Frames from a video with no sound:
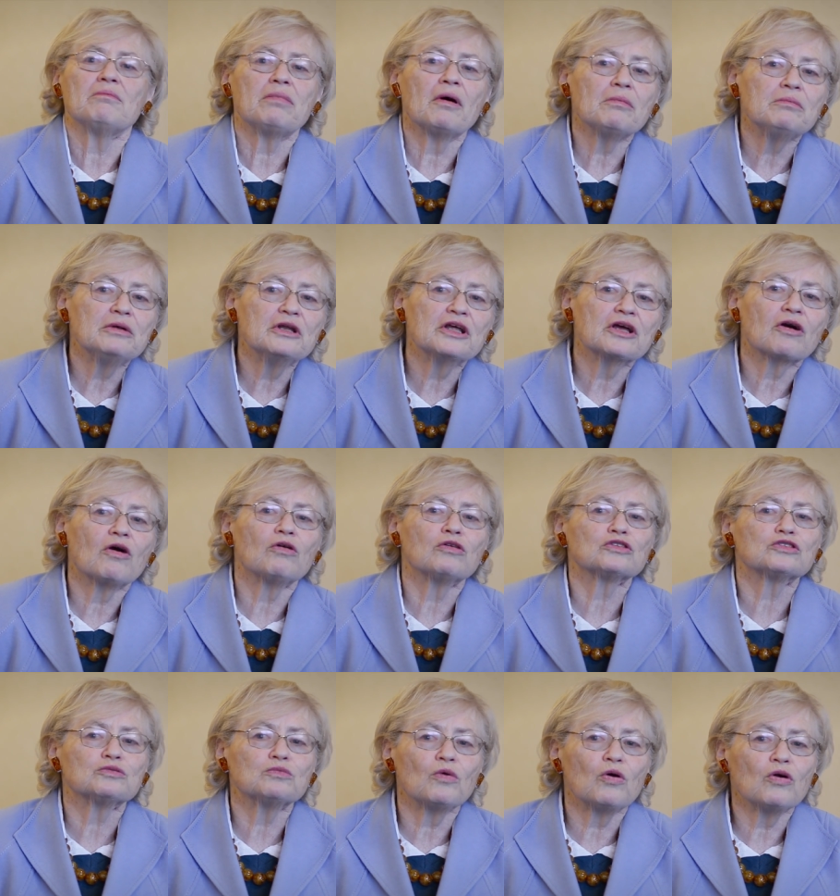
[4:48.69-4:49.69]
public
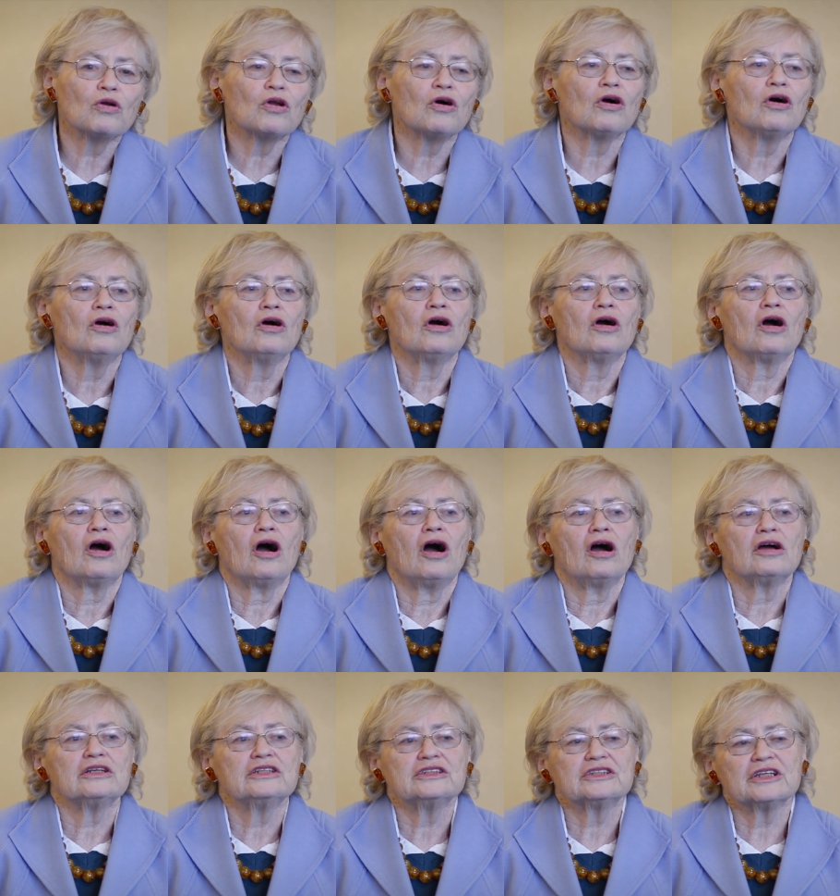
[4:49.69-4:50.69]
or smaller
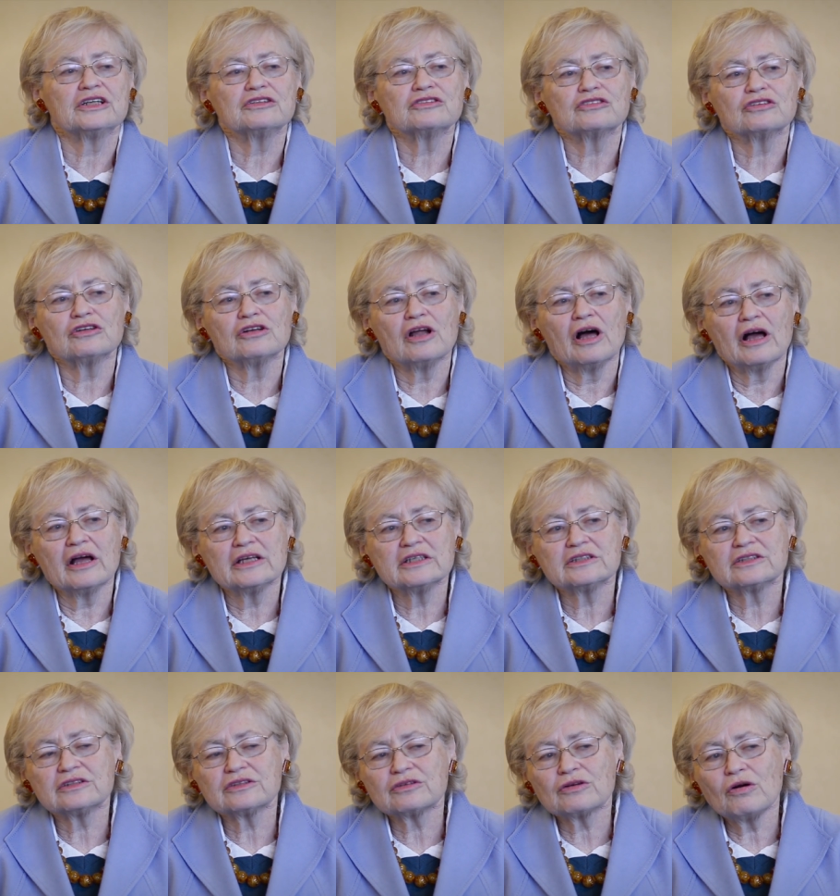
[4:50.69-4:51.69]
Uh,
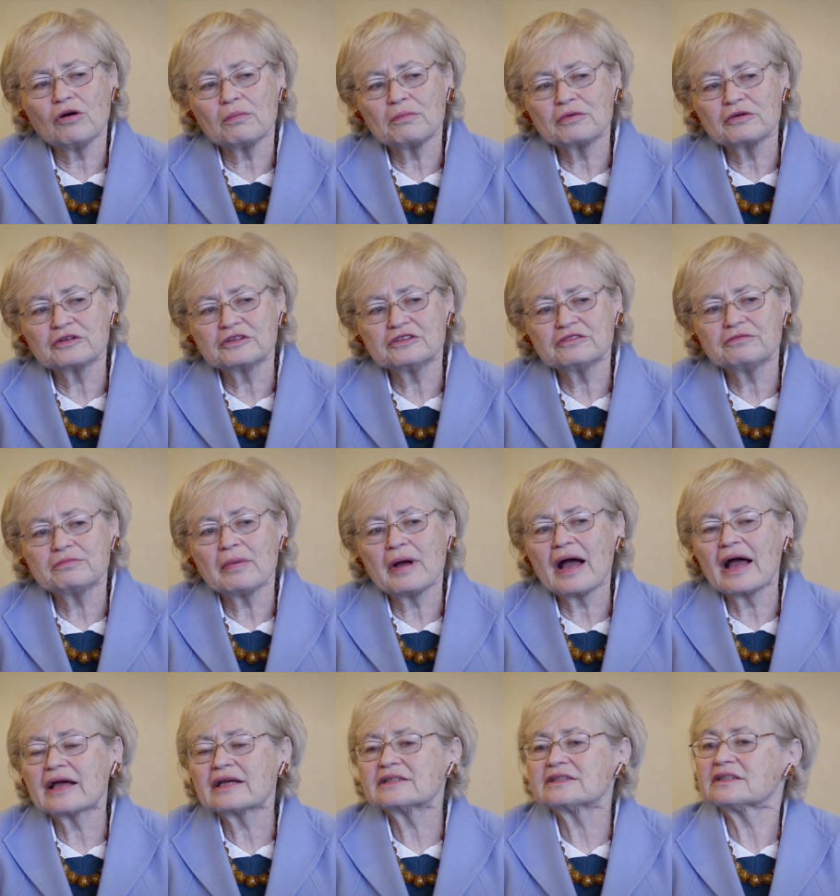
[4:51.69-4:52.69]
decentralized cooperative
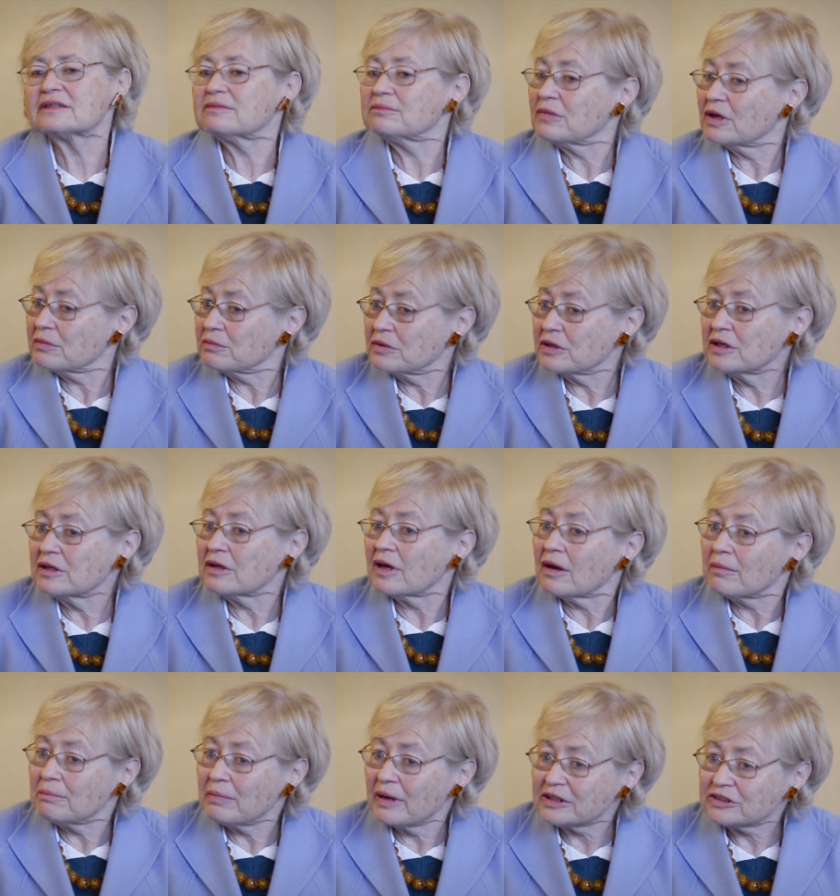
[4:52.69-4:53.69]
banks may be
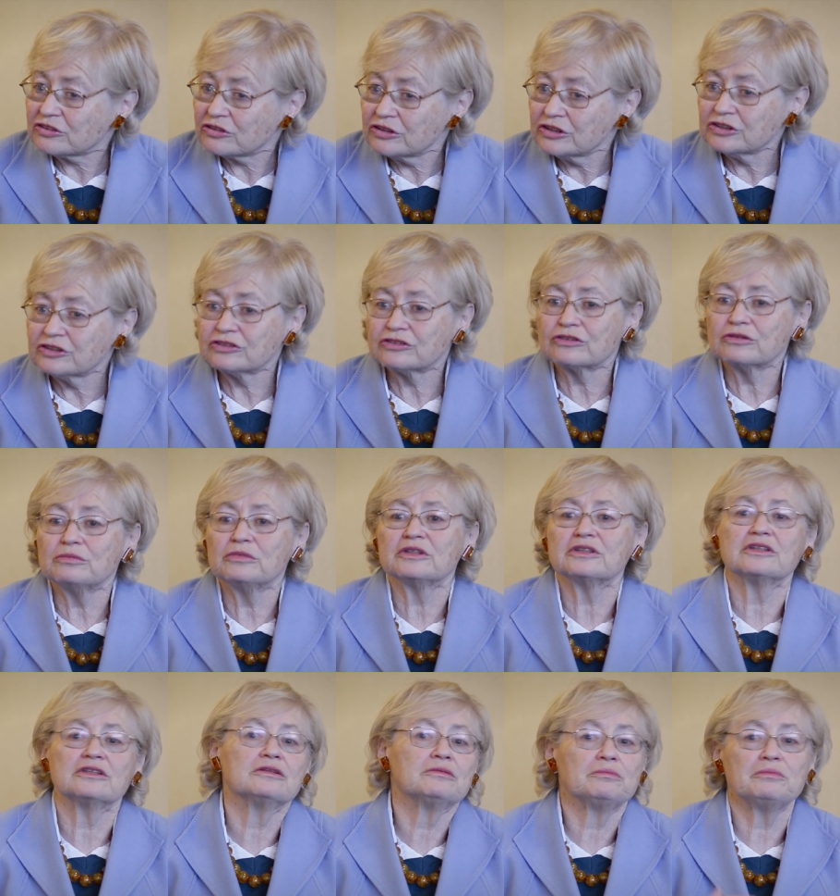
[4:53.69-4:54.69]
a better
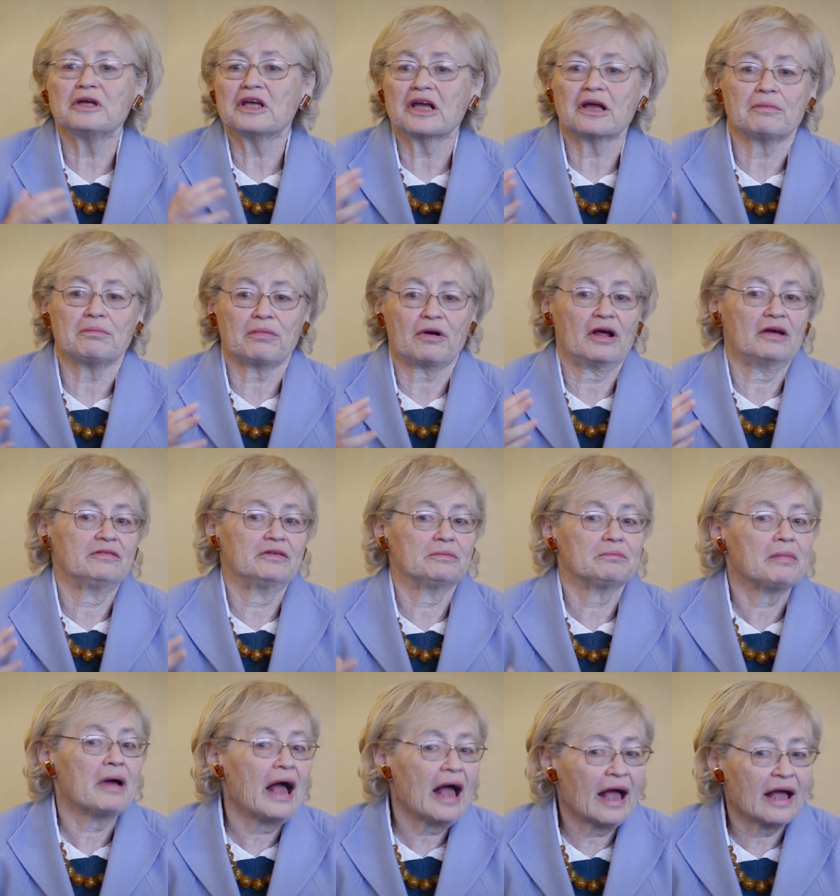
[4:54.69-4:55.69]
instrument than the big
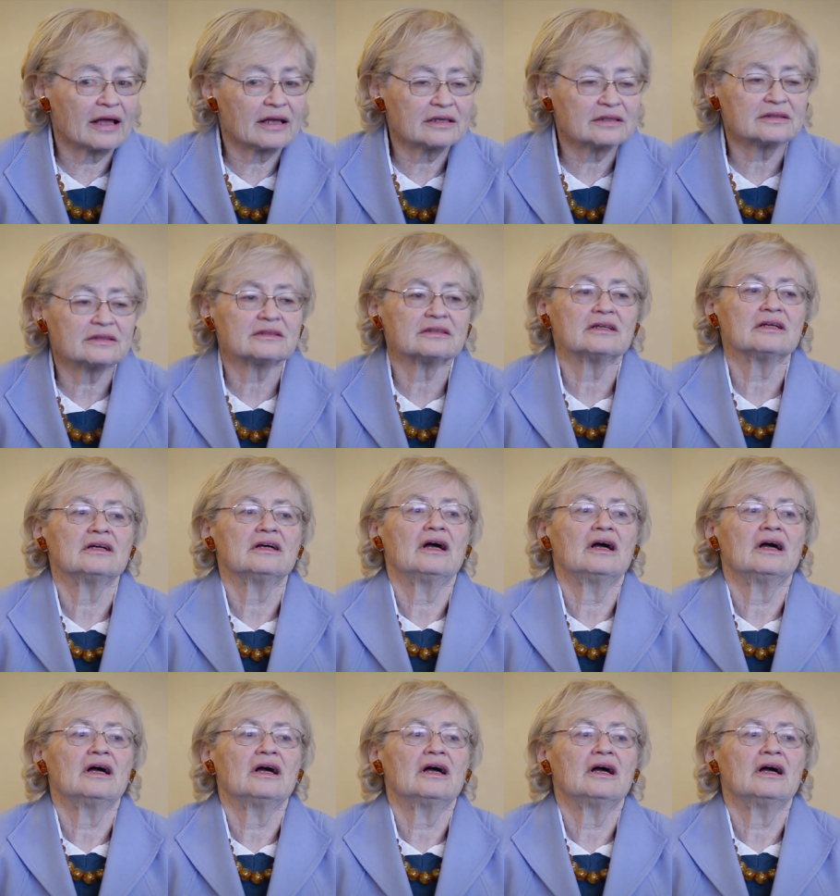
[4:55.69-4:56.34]
private banks.